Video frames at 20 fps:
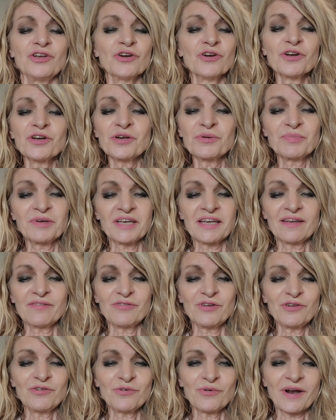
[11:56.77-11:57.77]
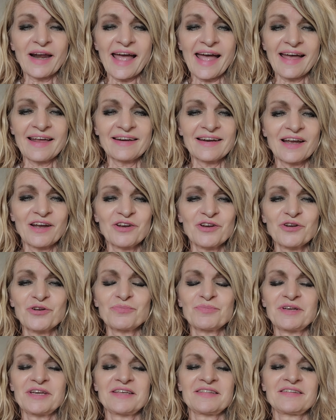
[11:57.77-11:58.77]
you're going to be, if you do an ad now, you're
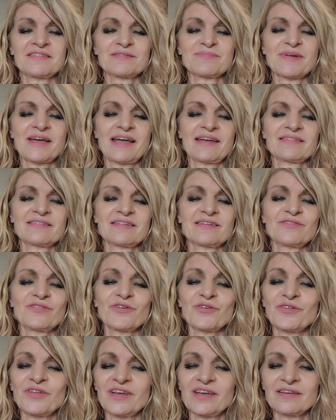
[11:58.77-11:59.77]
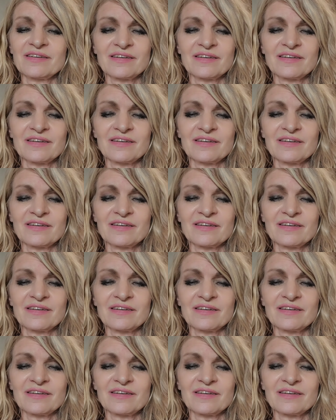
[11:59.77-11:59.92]
going to be in this magazine through the